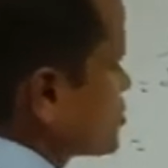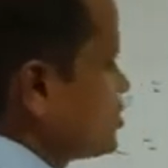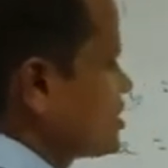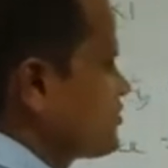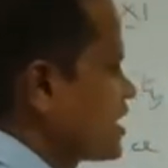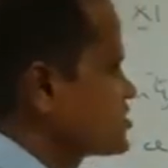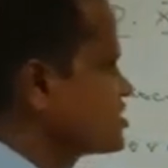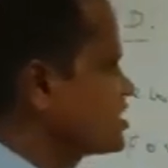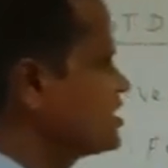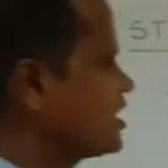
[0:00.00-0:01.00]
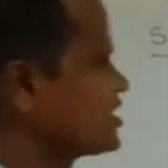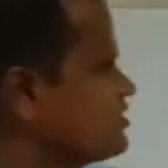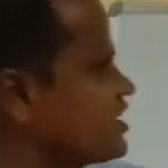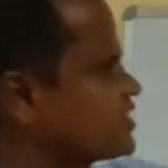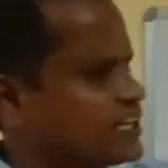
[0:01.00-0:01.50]
the unit of velocity? Already
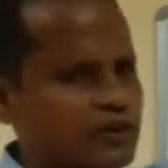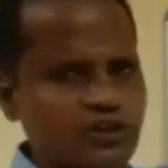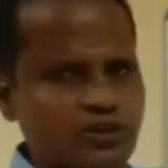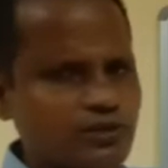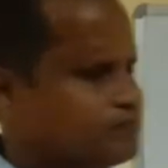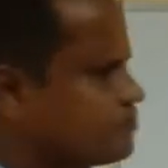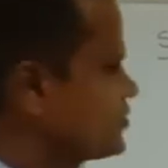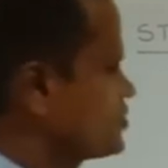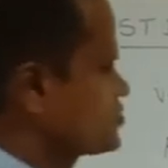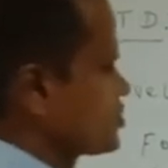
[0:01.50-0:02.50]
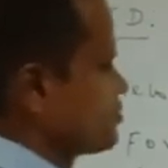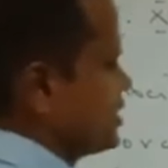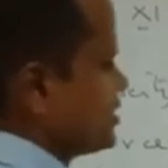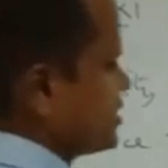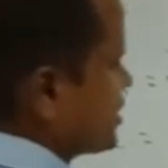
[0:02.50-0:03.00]
we have derived, So
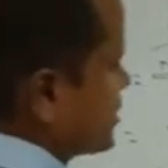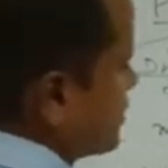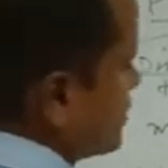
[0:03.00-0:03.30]
meter